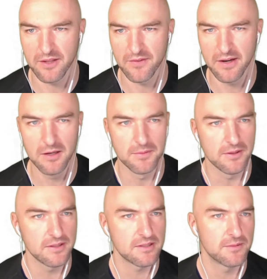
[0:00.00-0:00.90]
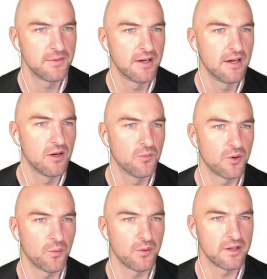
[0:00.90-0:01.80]
variables, what
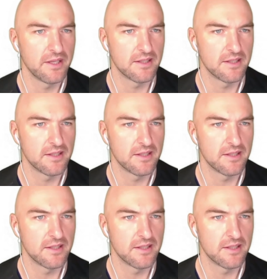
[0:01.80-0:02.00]
we will